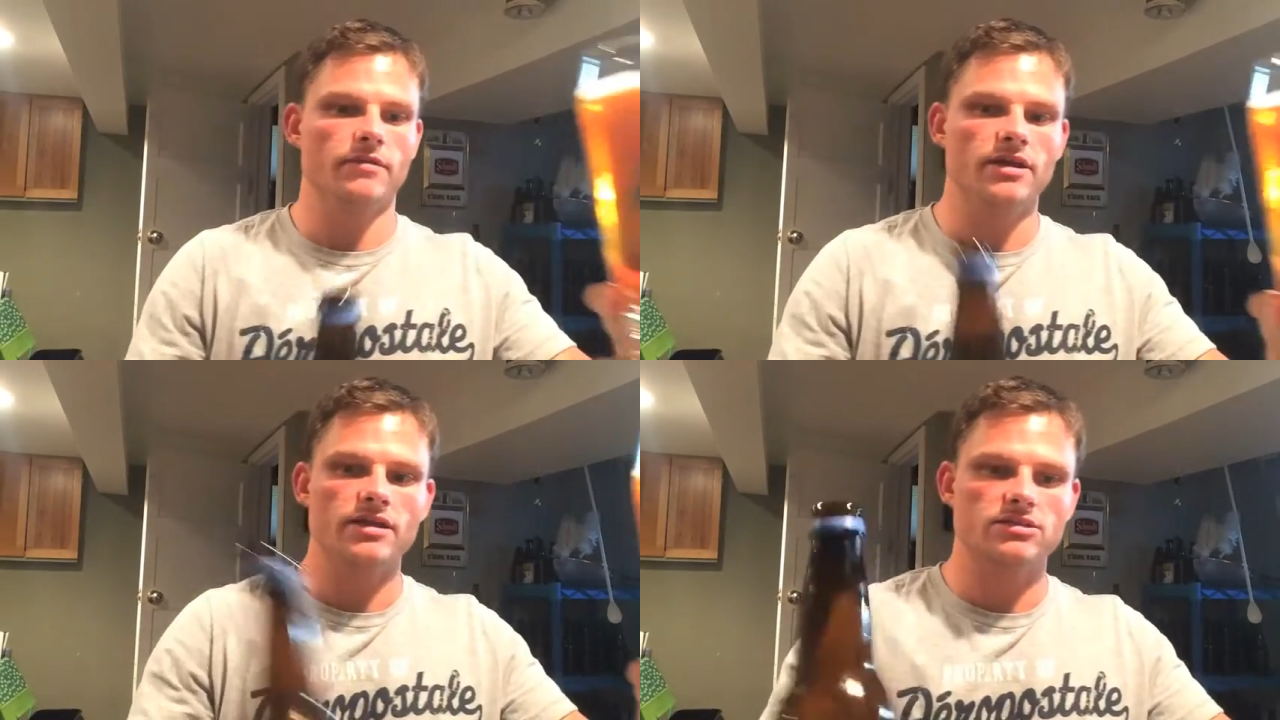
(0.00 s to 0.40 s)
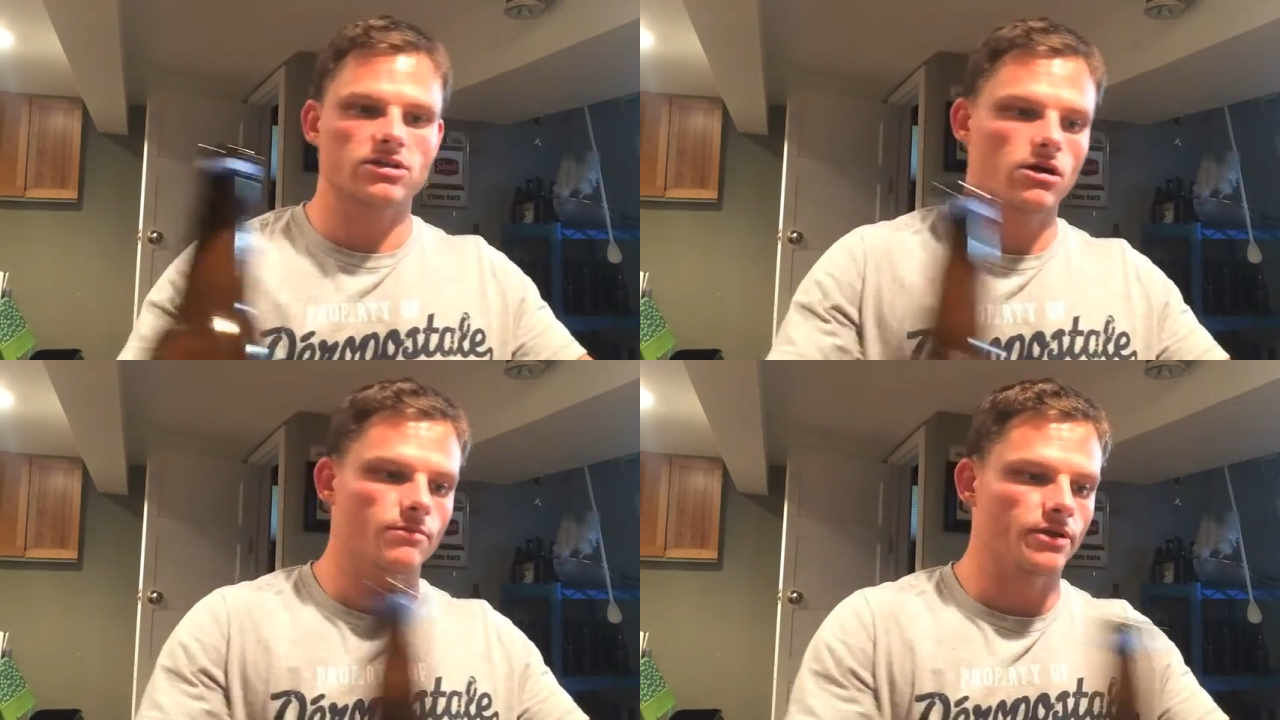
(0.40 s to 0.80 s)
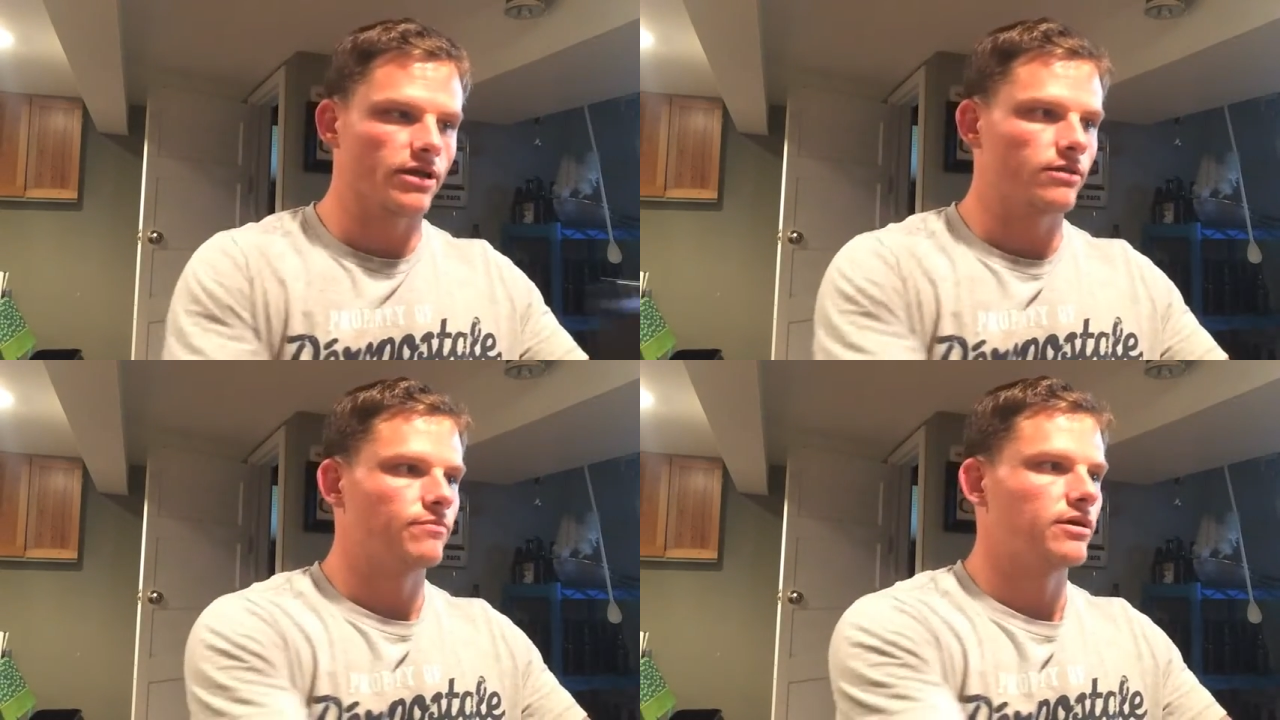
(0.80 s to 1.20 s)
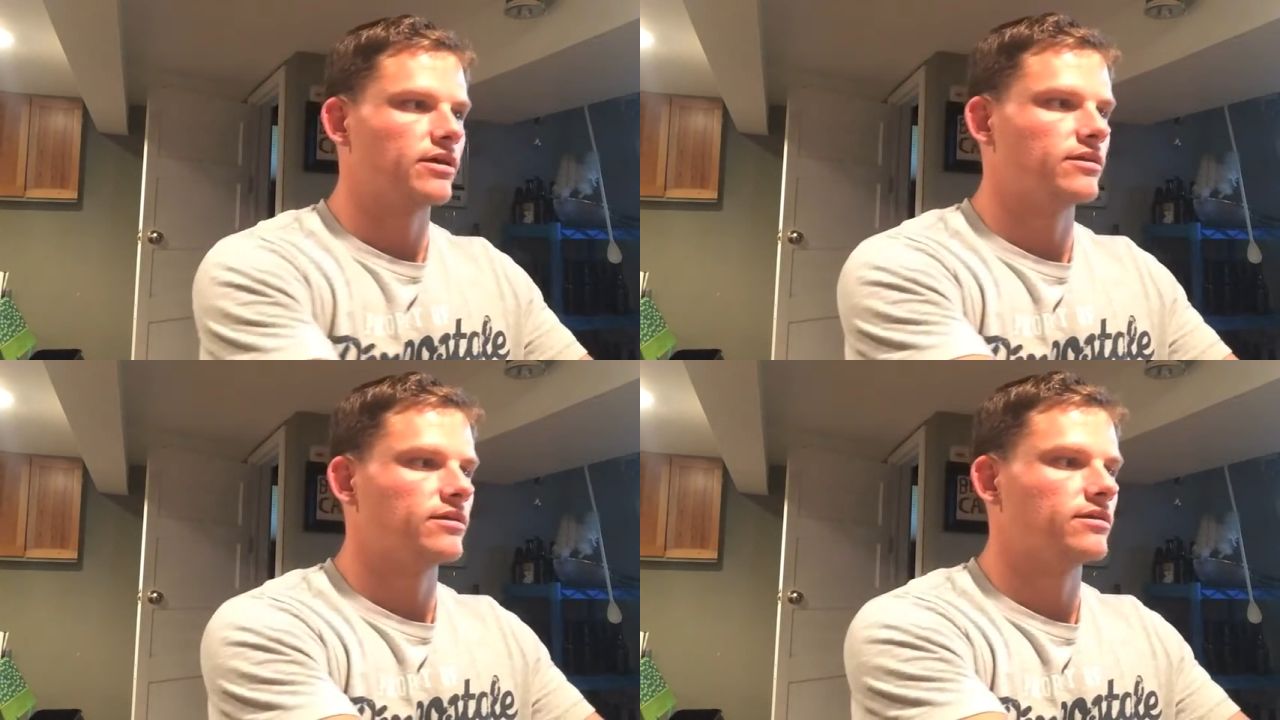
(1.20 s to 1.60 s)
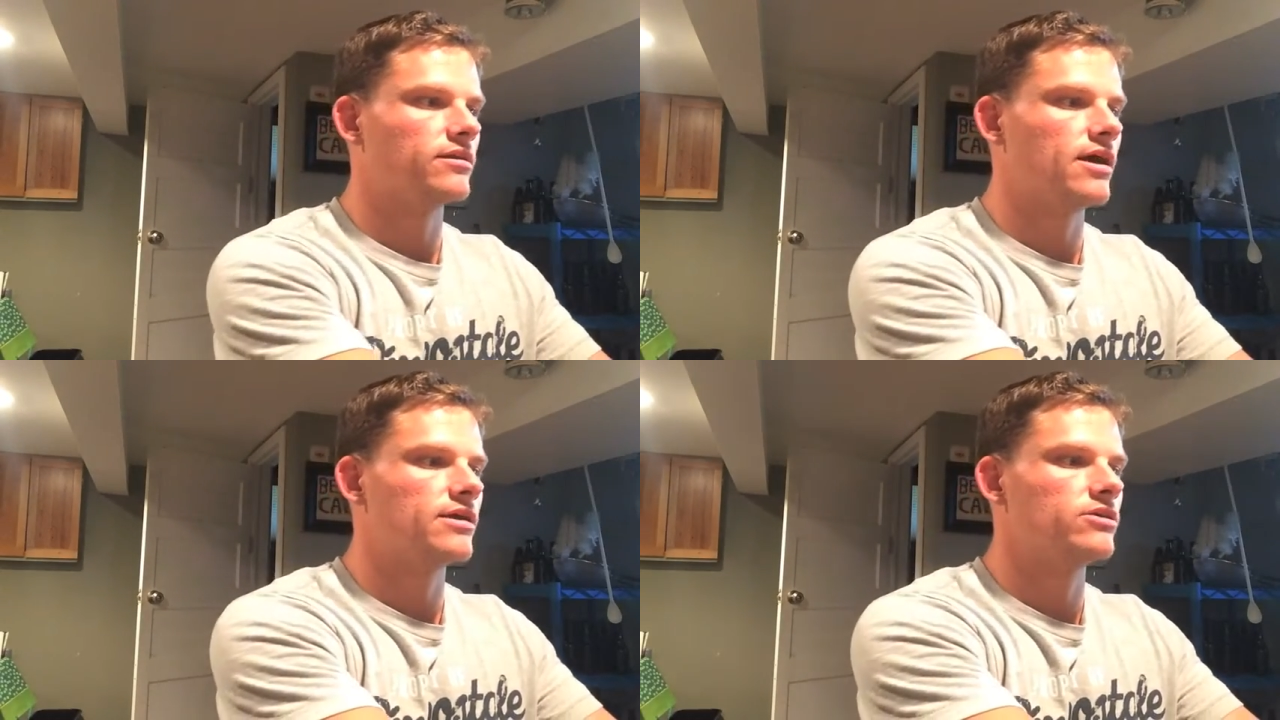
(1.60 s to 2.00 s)
It's carbonated, but
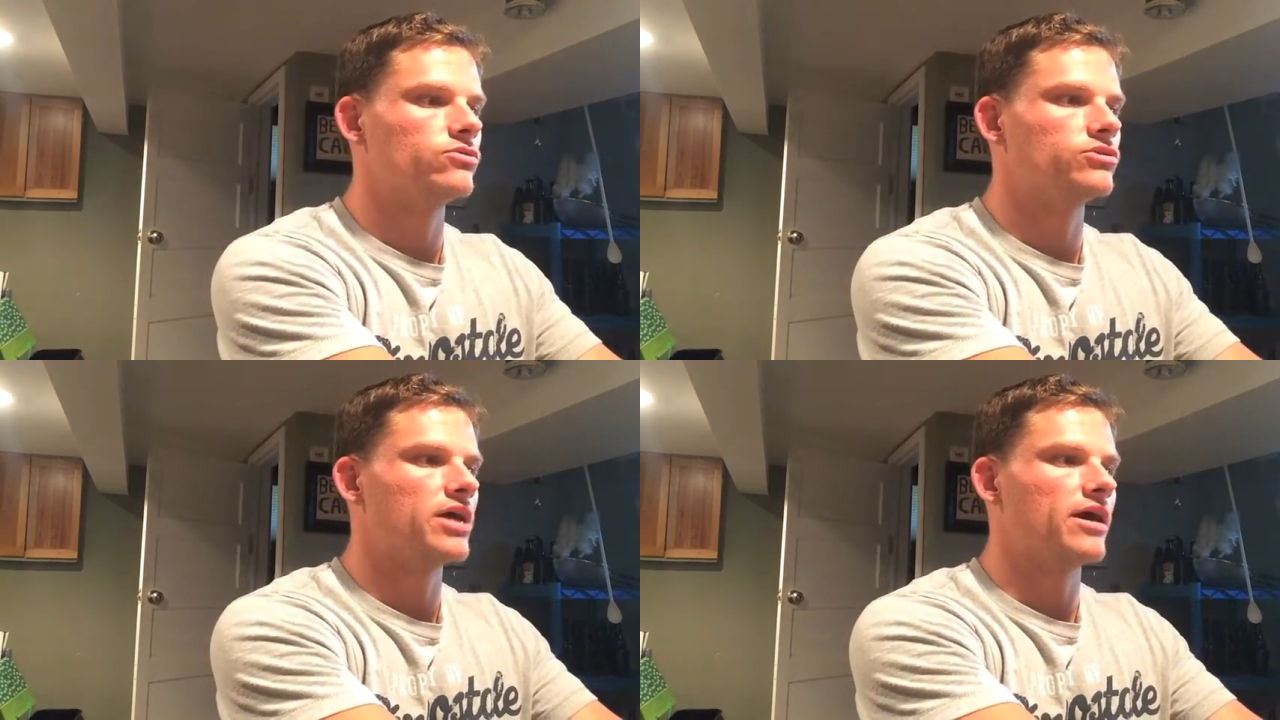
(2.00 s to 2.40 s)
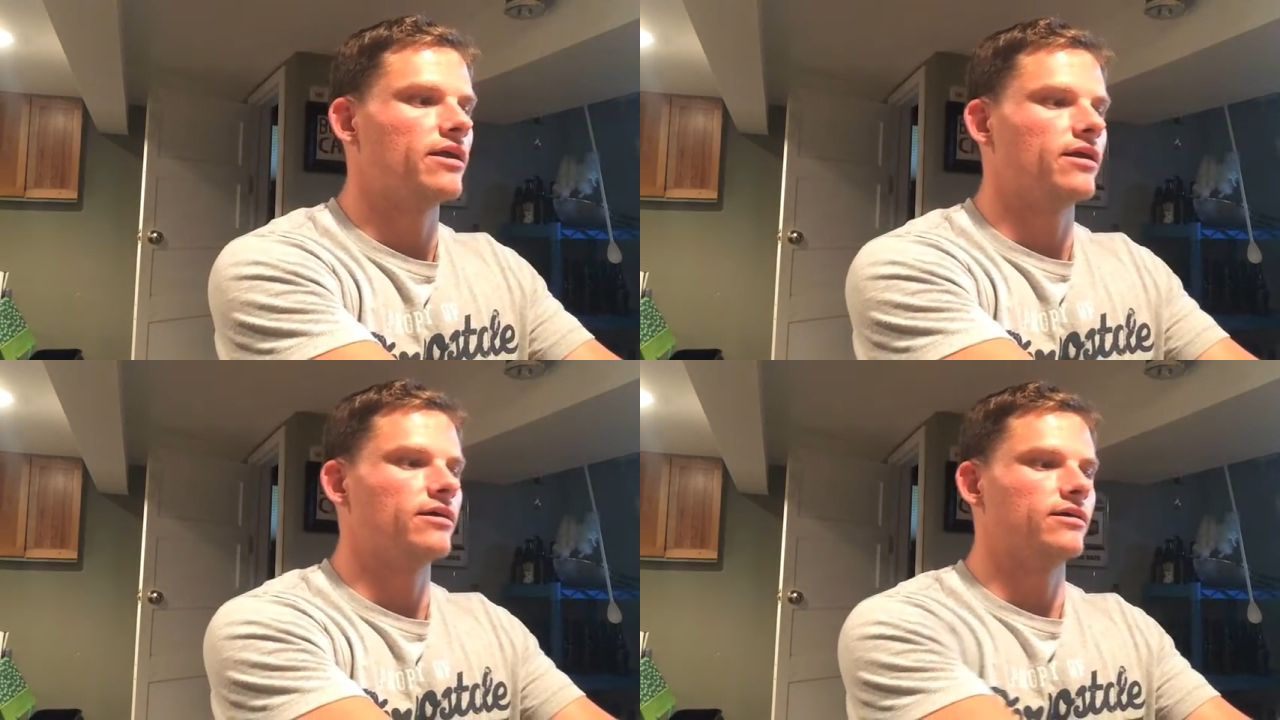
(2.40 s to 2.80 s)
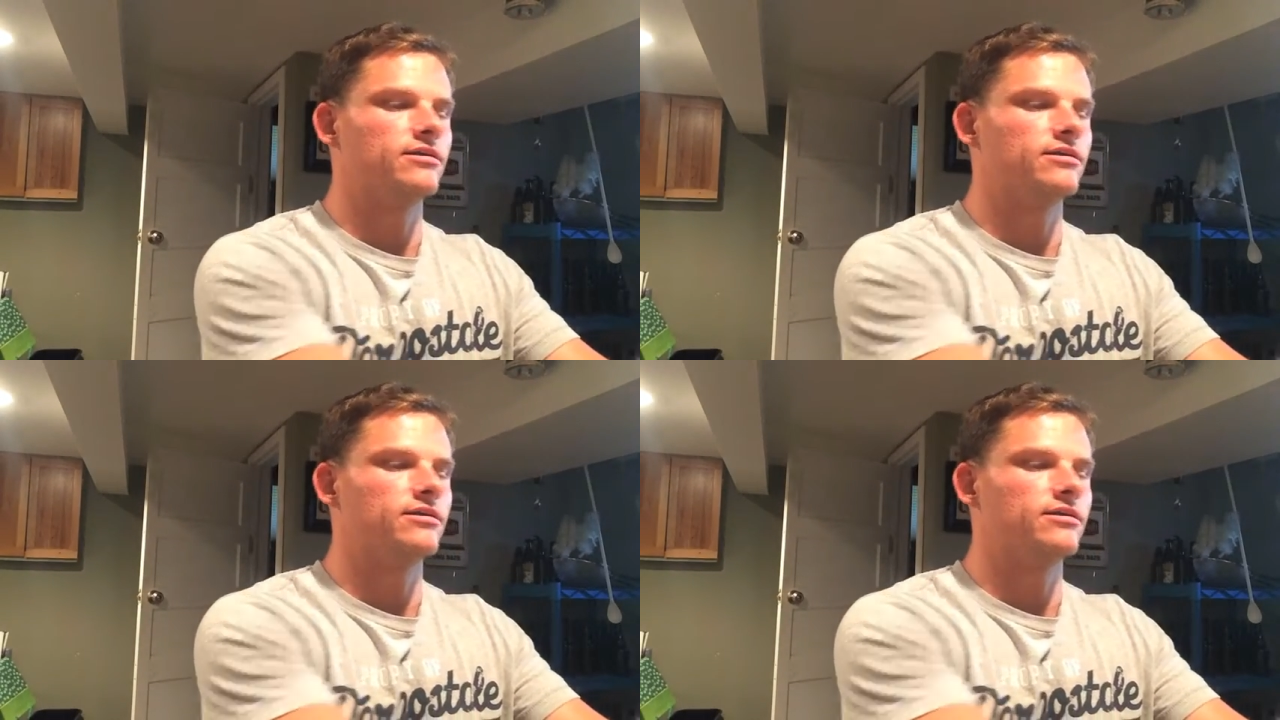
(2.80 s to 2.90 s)
not a huge head on it.